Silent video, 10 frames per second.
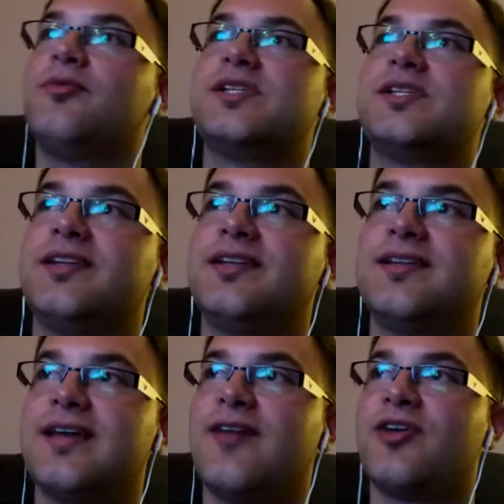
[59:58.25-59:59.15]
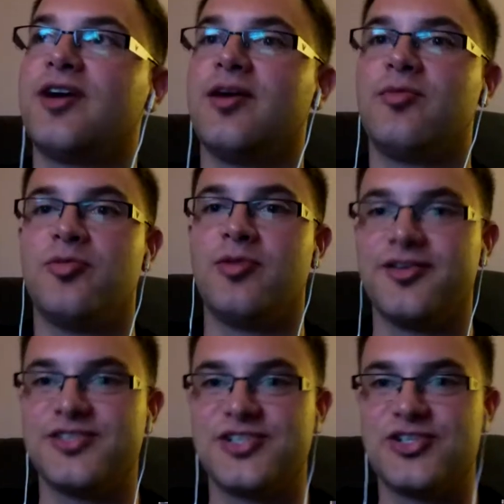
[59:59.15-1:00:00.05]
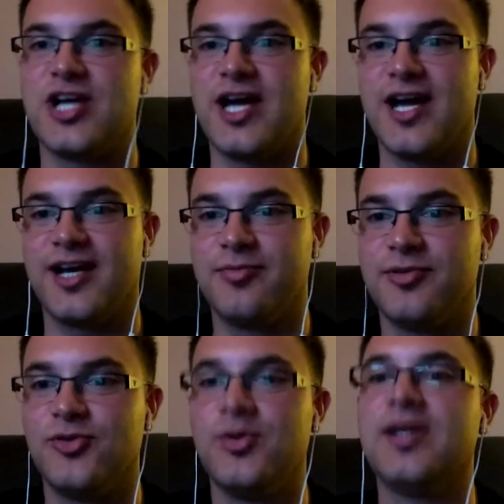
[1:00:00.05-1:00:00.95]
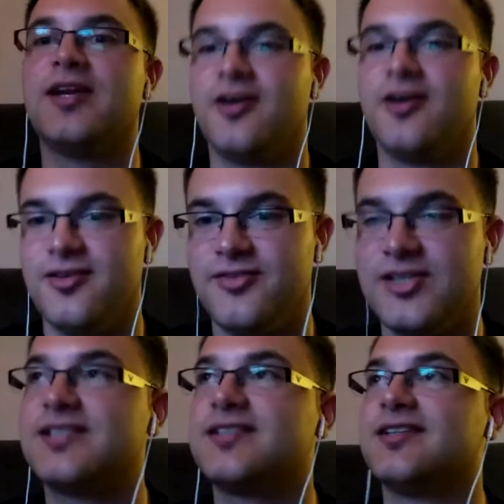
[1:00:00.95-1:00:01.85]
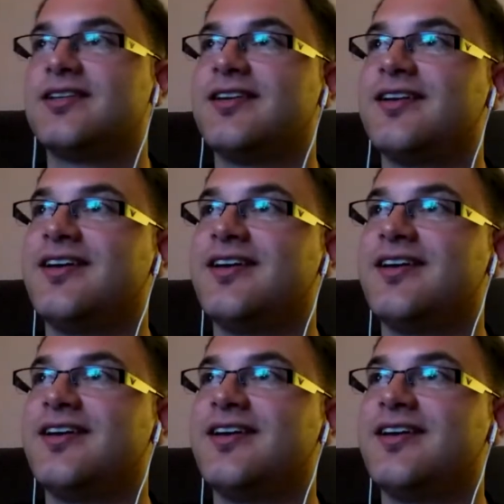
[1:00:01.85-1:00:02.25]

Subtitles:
We still need to have a couple bottles of Jack between all of us and